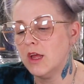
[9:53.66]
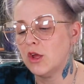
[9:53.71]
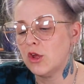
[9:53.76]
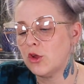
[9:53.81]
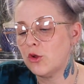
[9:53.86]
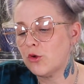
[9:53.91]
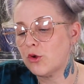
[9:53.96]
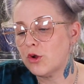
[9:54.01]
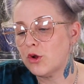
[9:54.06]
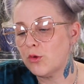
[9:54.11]

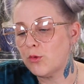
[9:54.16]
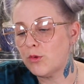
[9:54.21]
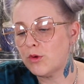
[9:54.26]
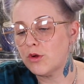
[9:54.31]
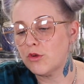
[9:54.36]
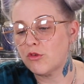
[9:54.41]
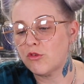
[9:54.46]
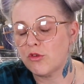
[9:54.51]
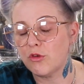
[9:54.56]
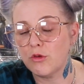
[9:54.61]
you're going to
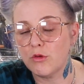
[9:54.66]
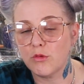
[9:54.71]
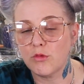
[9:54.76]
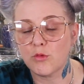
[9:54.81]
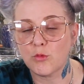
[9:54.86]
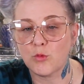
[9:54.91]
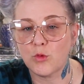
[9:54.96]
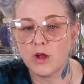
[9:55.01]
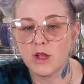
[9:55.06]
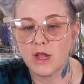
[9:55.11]
want to
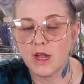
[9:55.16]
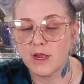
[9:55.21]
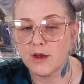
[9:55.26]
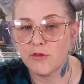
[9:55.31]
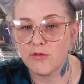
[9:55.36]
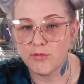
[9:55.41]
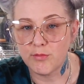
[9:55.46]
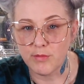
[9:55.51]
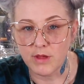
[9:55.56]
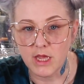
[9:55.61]
choose what kind
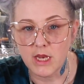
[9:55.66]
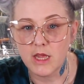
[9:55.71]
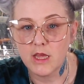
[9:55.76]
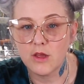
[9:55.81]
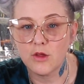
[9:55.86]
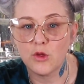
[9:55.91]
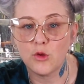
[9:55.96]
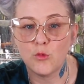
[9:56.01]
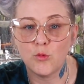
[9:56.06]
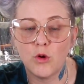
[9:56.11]
of
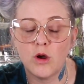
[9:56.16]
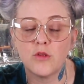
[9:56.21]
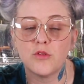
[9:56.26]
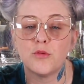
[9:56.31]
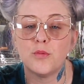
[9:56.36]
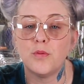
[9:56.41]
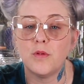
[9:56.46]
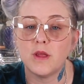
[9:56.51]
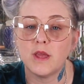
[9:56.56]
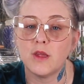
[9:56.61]
media you want
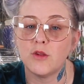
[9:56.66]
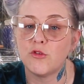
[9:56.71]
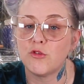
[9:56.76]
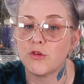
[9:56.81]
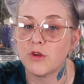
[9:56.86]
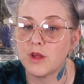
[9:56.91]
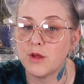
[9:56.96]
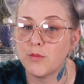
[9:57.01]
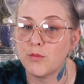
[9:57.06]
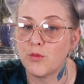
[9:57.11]
to plant
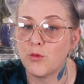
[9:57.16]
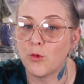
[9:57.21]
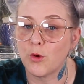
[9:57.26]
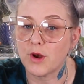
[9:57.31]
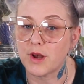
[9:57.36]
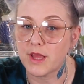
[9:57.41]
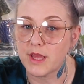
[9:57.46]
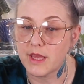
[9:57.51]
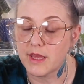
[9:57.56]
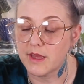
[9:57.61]
your
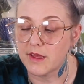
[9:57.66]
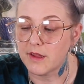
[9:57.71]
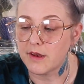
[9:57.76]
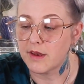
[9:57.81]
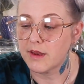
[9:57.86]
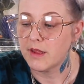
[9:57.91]
import in.